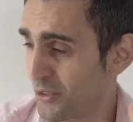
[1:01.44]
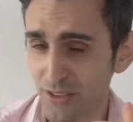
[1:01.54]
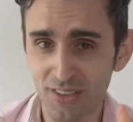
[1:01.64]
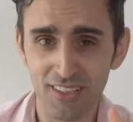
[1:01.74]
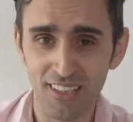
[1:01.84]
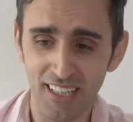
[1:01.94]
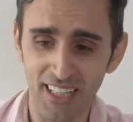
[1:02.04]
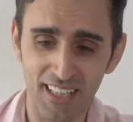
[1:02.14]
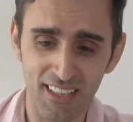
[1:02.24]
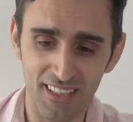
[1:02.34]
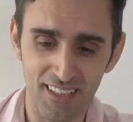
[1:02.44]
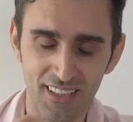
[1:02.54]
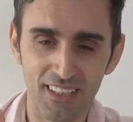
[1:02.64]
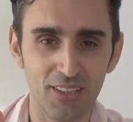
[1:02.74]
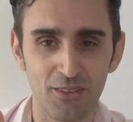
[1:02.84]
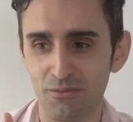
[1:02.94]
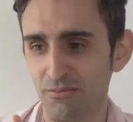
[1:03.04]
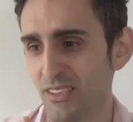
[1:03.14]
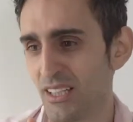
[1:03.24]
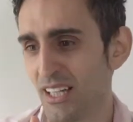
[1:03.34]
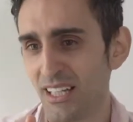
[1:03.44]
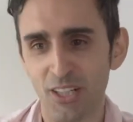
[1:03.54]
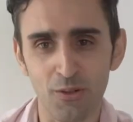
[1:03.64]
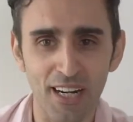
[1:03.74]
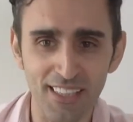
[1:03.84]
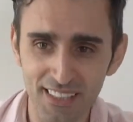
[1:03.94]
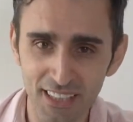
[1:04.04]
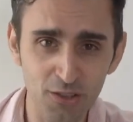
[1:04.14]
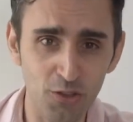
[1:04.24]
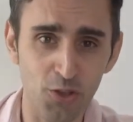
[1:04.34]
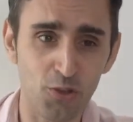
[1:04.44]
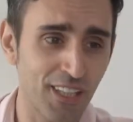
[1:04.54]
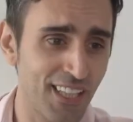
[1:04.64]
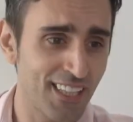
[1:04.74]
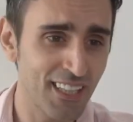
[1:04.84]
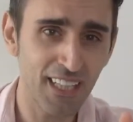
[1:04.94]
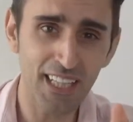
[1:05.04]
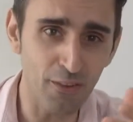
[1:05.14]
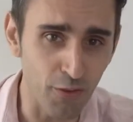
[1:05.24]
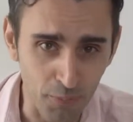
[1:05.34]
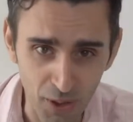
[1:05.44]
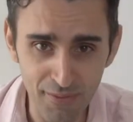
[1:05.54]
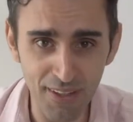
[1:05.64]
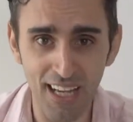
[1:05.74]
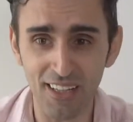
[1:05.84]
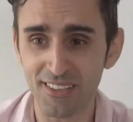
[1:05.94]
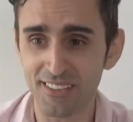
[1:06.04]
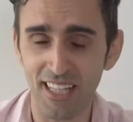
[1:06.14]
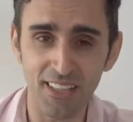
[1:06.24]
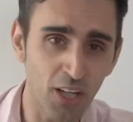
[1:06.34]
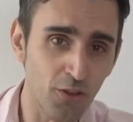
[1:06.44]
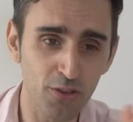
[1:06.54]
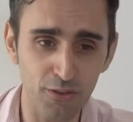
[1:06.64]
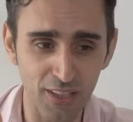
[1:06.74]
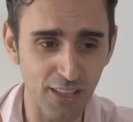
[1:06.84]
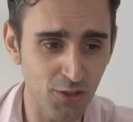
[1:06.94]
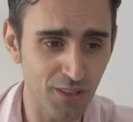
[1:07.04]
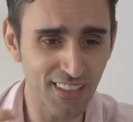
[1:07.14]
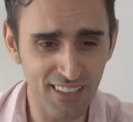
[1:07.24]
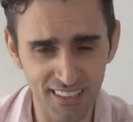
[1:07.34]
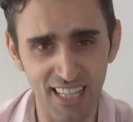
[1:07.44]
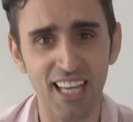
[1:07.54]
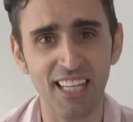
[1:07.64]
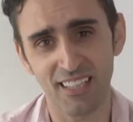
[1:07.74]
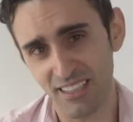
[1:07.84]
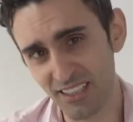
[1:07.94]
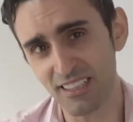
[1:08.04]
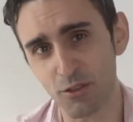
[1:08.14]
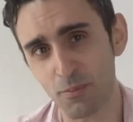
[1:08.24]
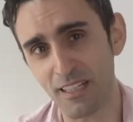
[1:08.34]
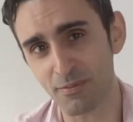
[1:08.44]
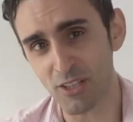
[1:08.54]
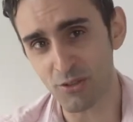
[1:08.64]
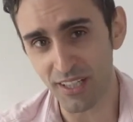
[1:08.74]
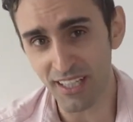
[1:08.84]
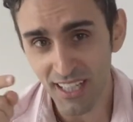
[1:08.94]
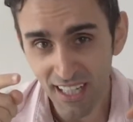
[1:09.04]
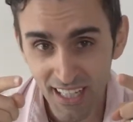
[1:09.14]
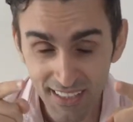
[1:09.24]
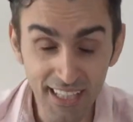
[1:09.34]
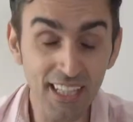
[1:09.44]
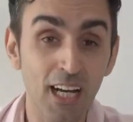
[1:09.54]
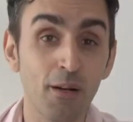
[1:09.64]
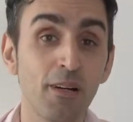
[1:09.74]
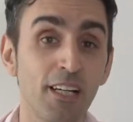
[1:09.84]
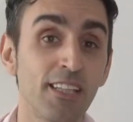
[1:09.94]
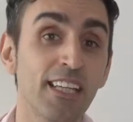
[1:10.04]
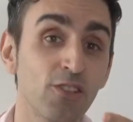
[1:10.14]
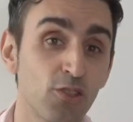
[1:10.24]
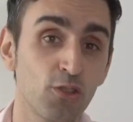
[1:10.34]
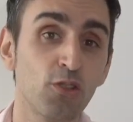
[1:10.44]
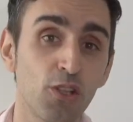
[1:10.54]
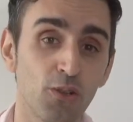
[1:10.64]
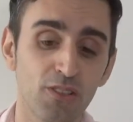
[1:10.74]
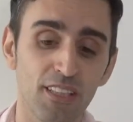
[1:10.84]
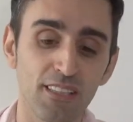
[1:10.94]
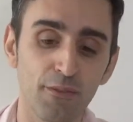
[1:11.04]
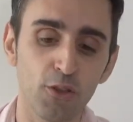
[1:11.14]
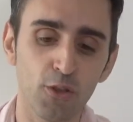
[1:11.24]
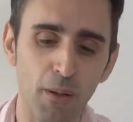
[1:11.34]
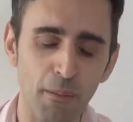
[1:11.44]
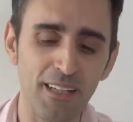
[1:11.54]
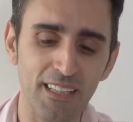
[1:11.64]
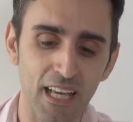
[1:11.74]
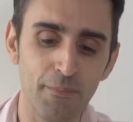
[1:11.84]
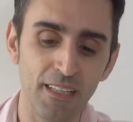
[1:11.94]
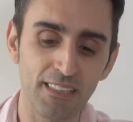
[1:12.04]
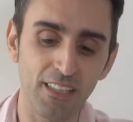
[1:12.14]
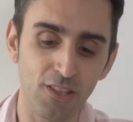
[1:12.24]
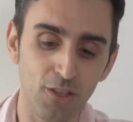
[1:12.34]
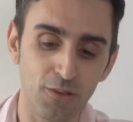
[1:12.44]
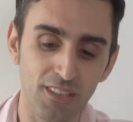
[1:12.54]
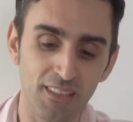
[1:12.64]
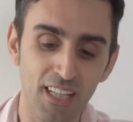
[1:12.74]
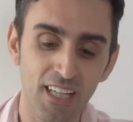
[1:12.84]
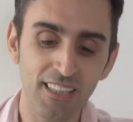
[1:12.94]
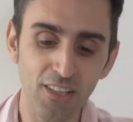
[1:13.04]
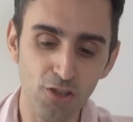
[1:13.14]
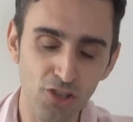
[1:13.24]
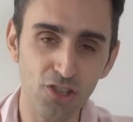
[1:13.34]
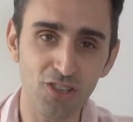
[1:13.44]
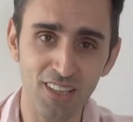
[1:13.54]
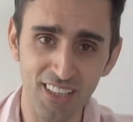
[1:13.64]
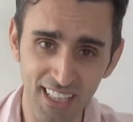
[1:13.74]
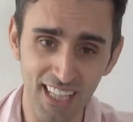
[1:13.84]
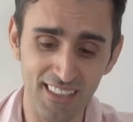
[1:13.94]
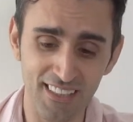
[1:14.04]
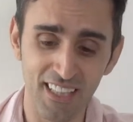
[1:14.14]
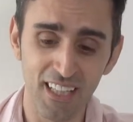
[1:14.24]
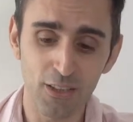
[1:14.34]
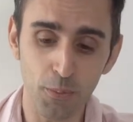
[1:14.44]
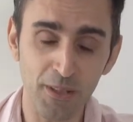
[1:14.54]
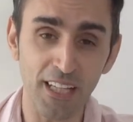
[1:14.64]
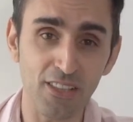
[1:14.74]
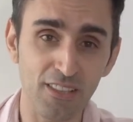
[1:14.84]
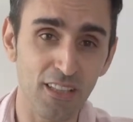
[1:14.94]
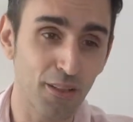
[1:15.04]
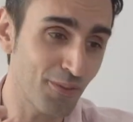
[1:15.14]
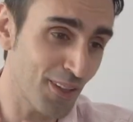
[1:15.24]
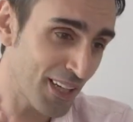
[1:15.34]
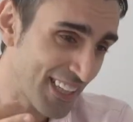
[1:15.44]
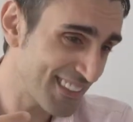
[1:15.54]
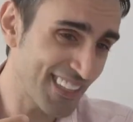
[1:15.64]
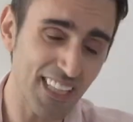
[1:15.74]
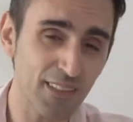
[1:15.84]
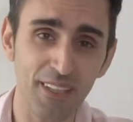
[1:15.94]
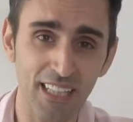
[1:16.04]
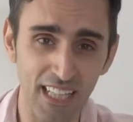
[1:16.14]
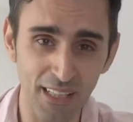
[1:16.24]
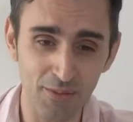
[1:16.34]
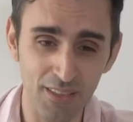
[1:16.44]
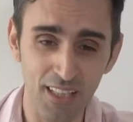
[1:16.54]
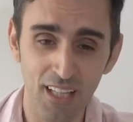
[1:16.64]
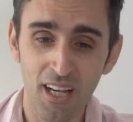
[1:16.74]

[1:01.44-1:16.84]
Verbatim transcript: else, like, I don't know, crash into a tree in a private house and the owner of that tree says, hey, you need to replace my tree, they can come and they can sue you. So there's something called public liability insurance that you should get to protect yourself in case of any claims.